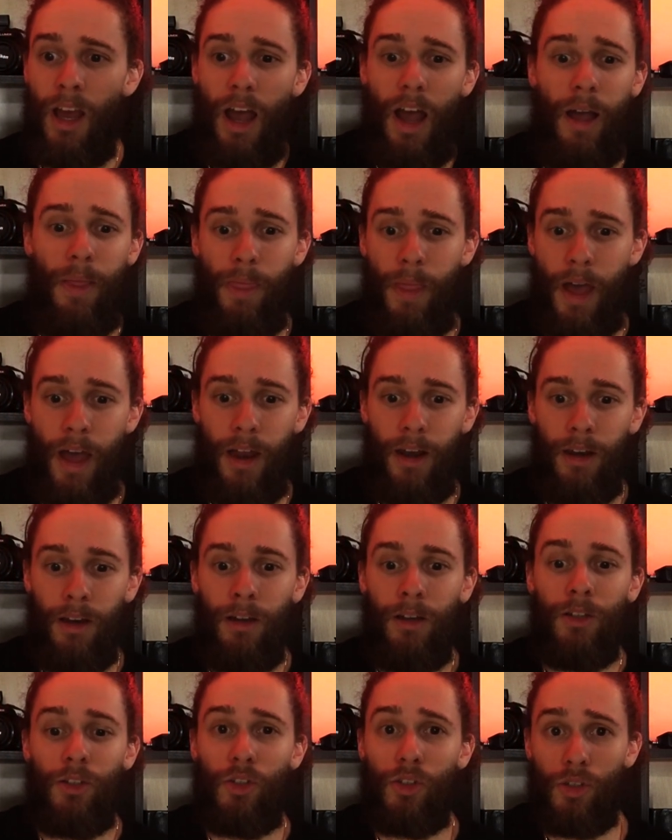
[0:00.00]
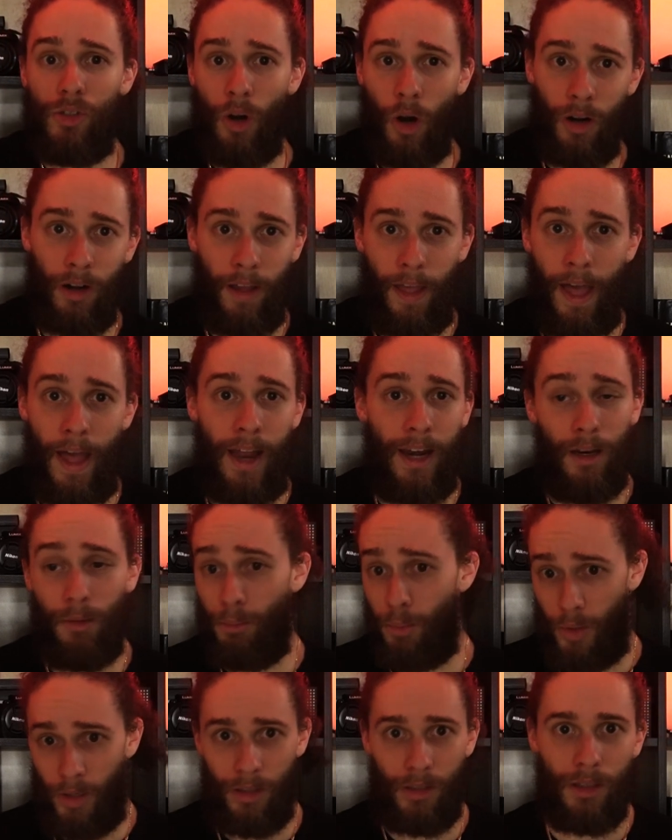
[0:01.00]
and then start again
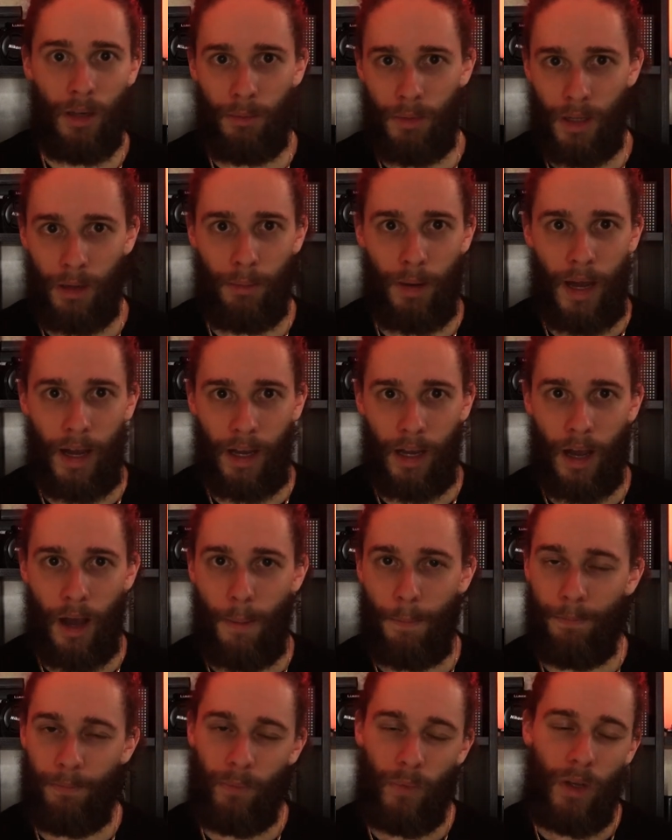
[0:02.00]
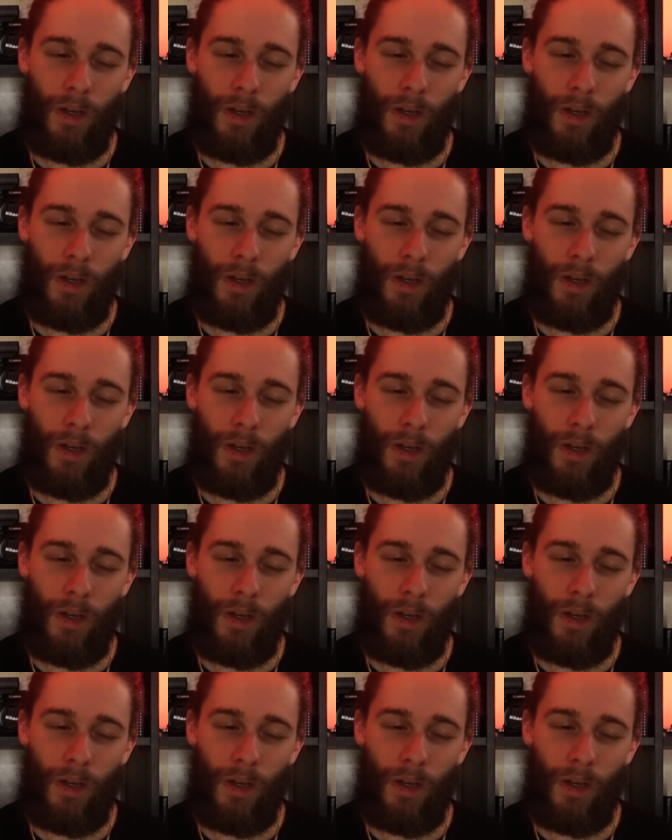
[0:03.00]
and bring something back up.